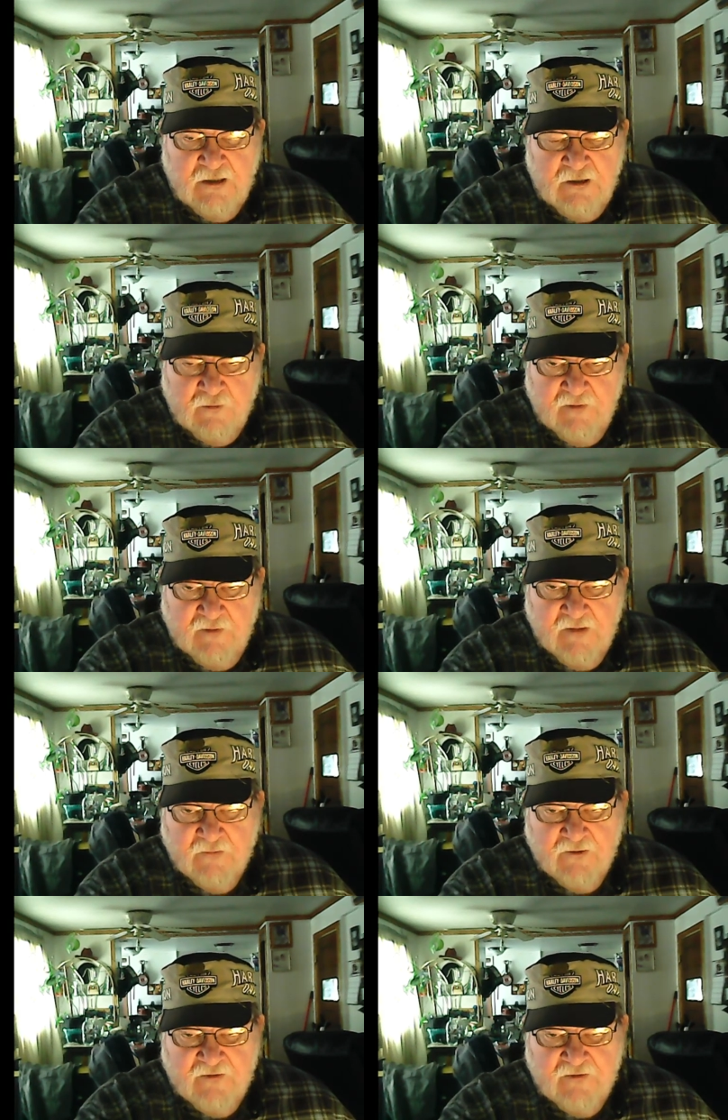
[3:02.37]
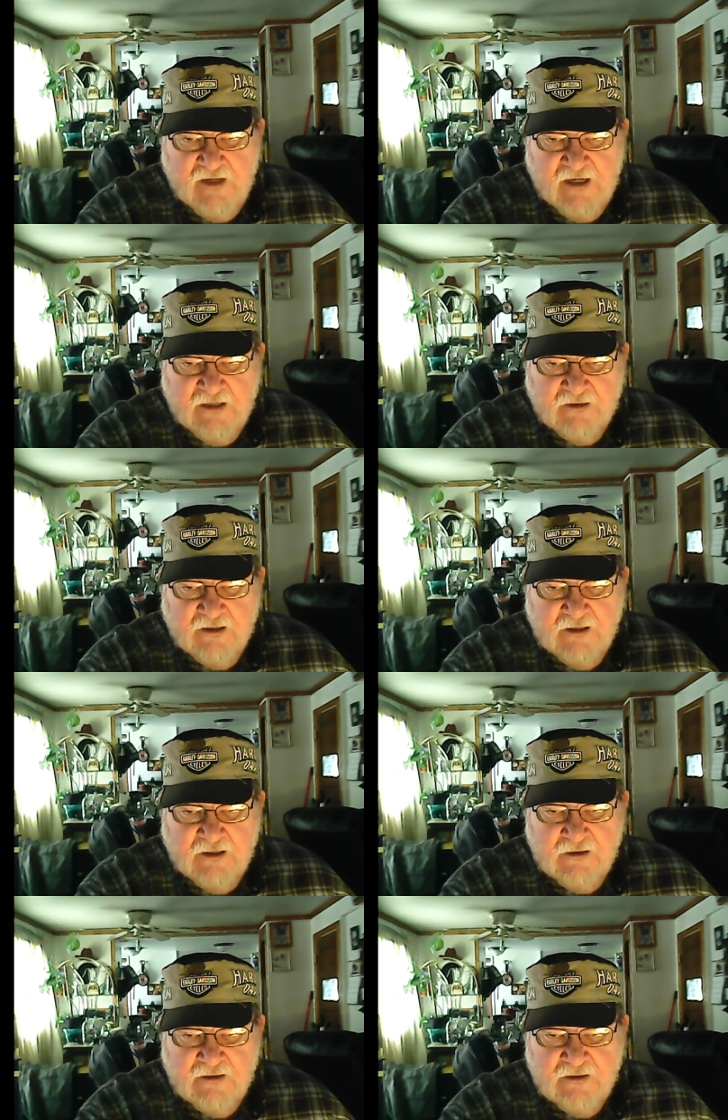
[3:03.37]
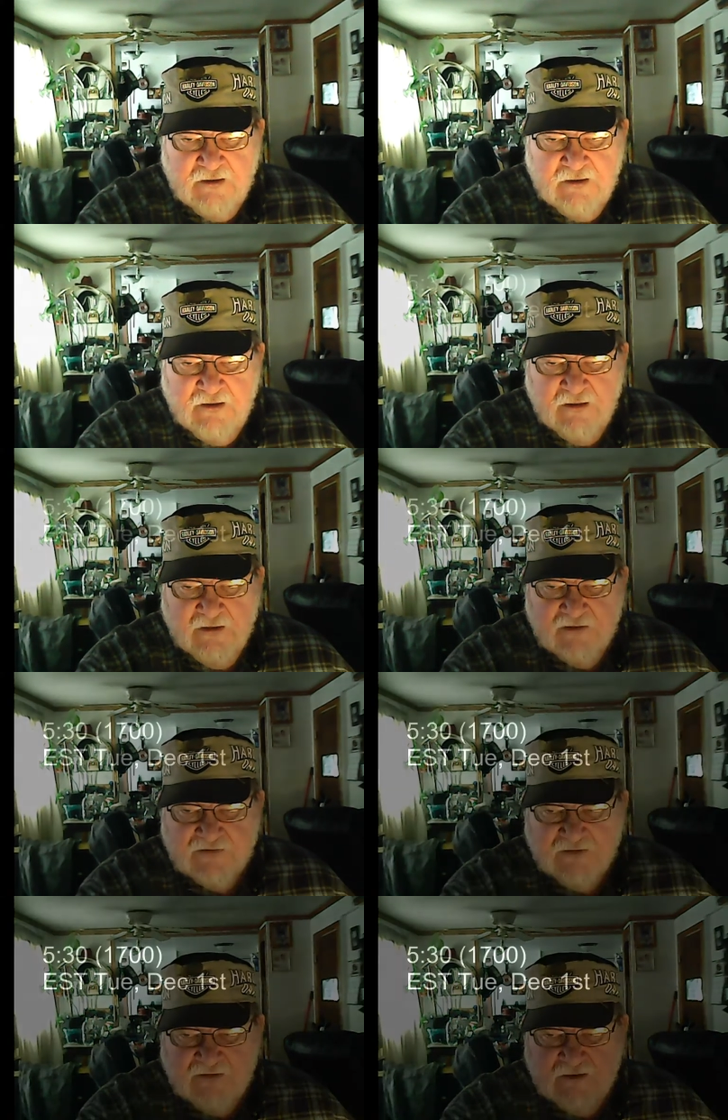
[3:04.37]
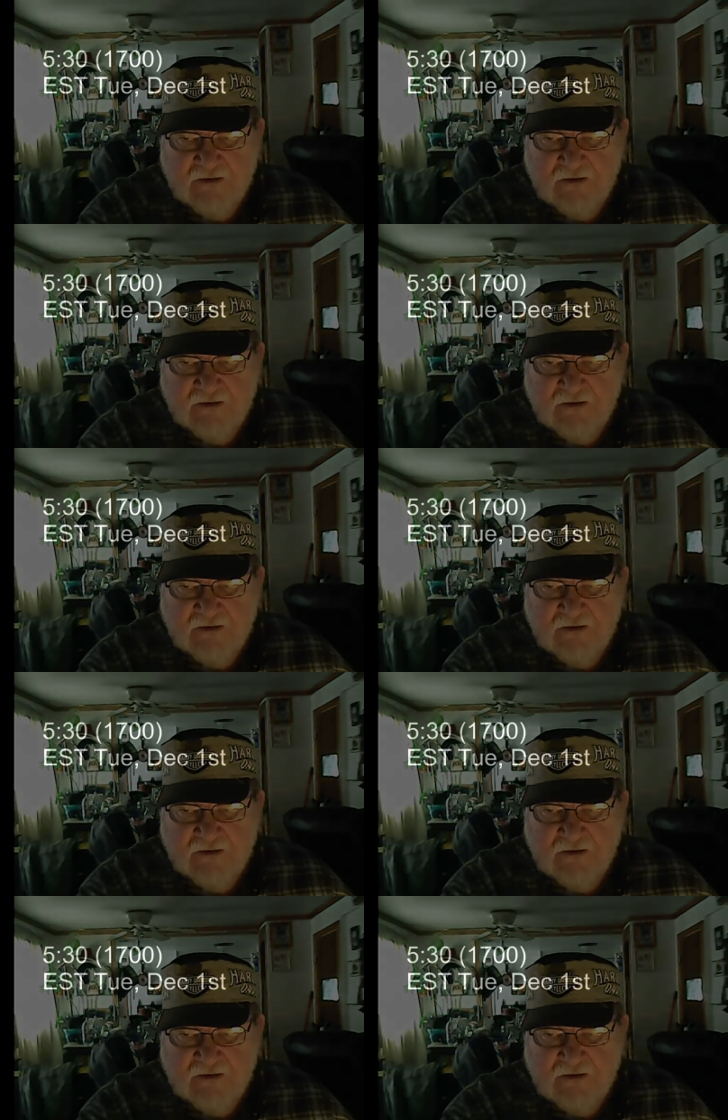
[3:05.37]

remember that uh, it is uh,